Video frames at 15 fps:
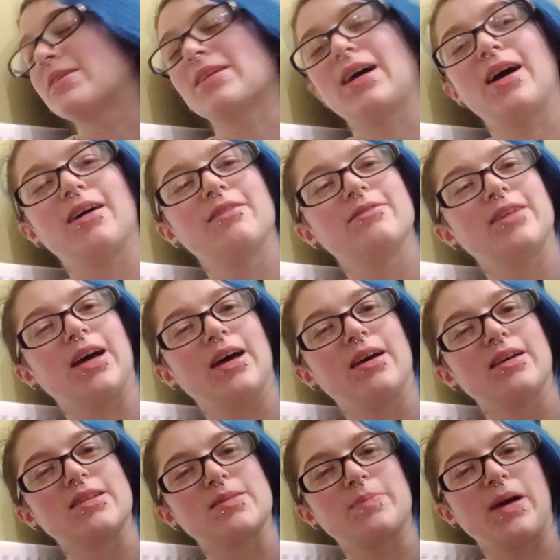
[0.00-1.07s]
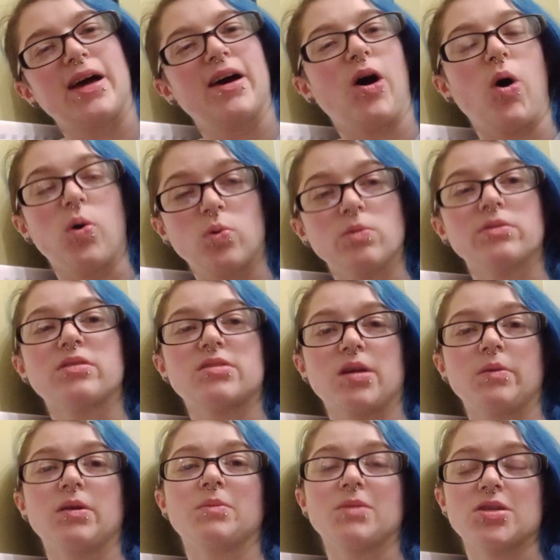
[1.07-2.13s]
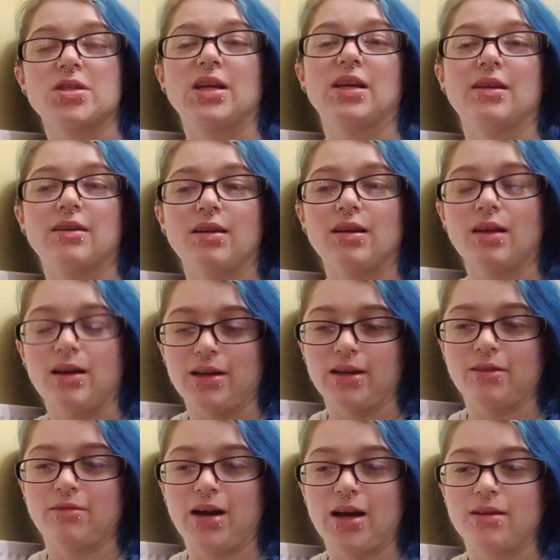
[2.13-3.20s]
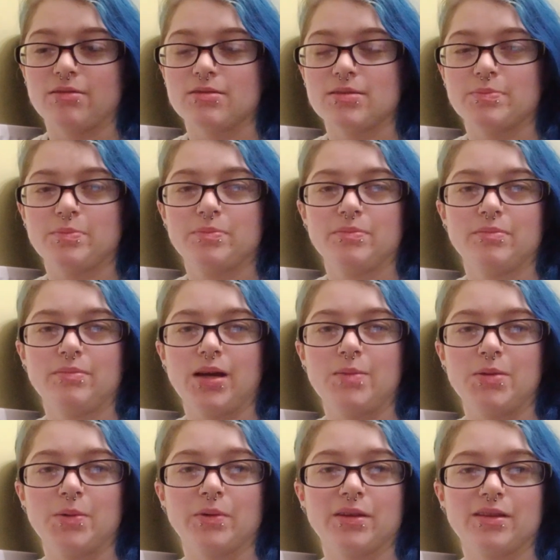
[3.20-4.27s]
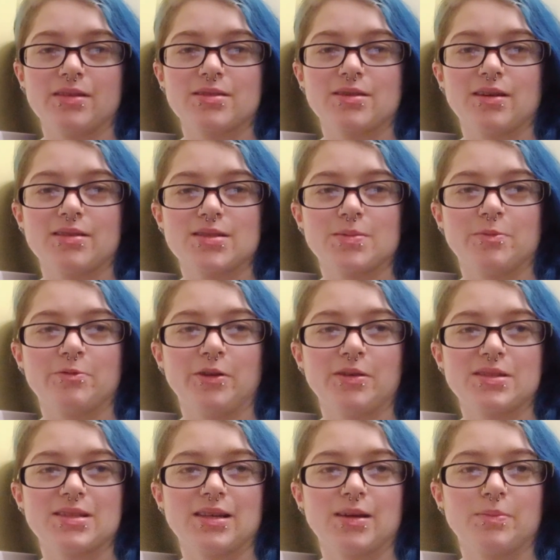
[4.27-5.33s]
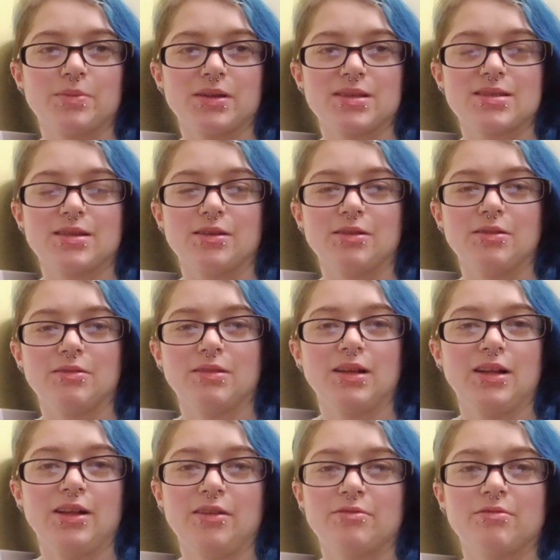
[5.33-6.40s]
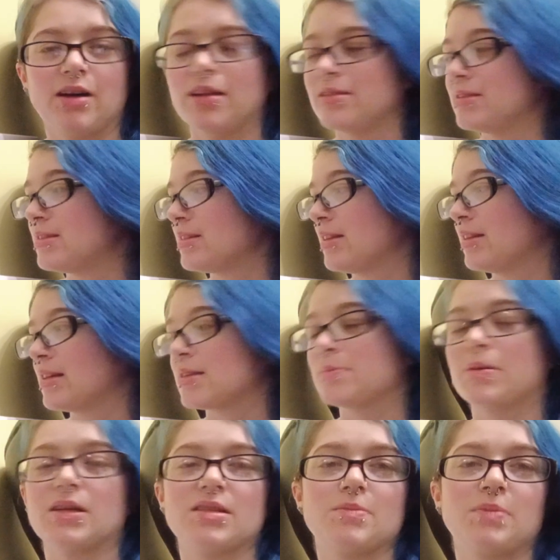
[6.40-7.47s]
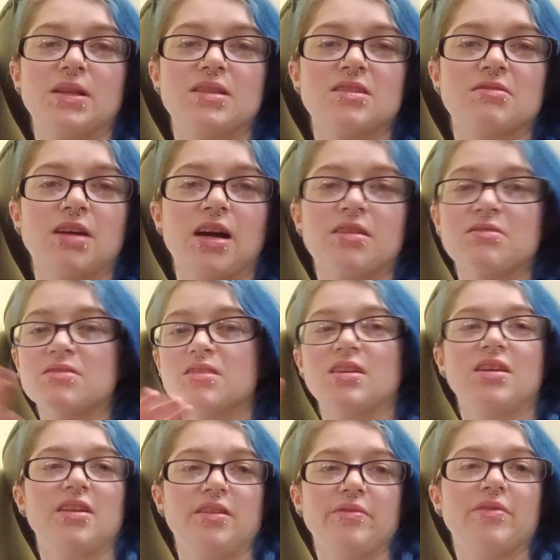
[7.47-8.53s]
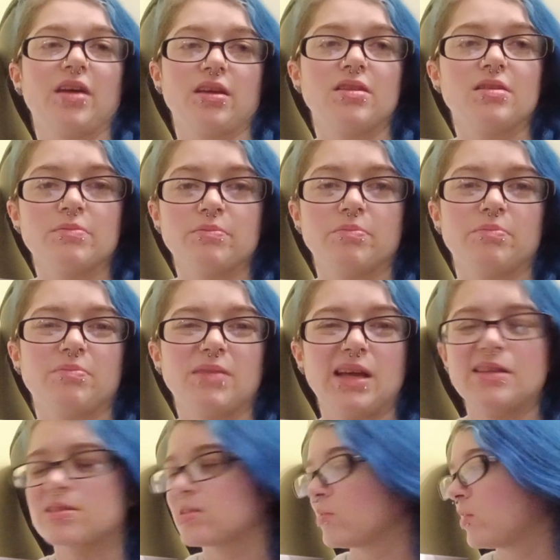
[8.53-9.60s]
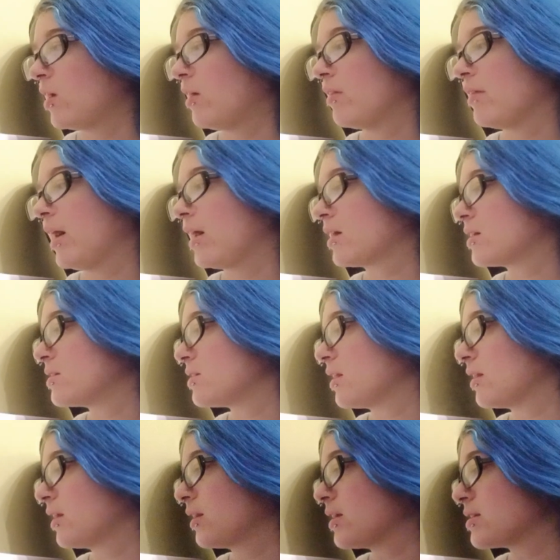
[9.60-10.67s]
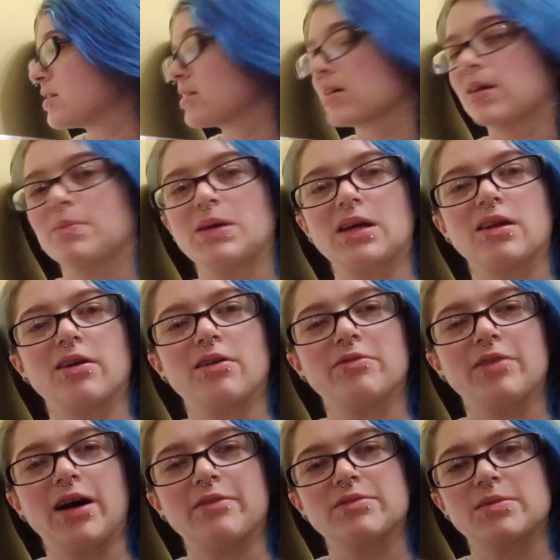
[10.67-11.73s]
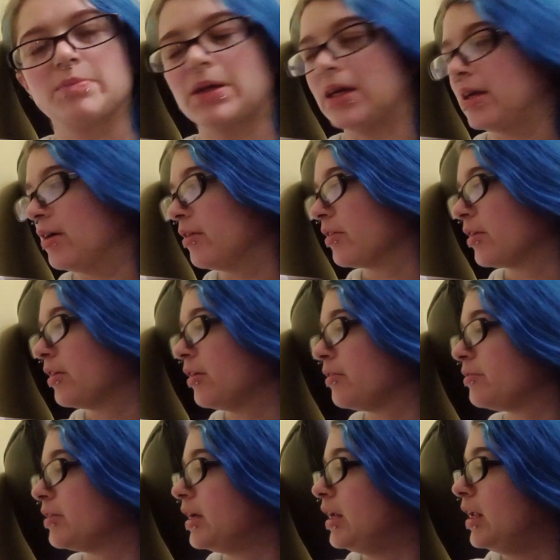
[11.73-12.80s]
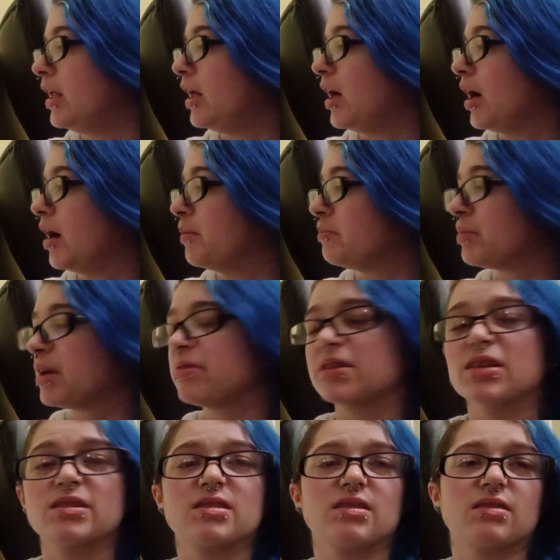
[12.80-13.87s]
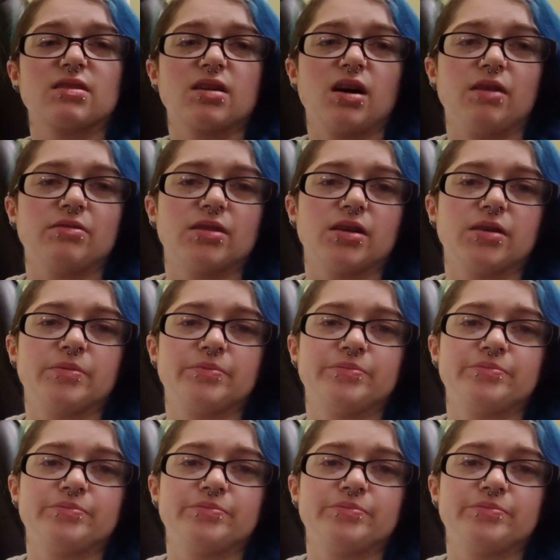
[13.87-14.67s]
to have a spare old sewing machine lying around, maybe one that's got some faults in it but still runs and this bit spins around, install it on that, because I think this is going to be a lot of faff to be on and off. But if it doesn't cover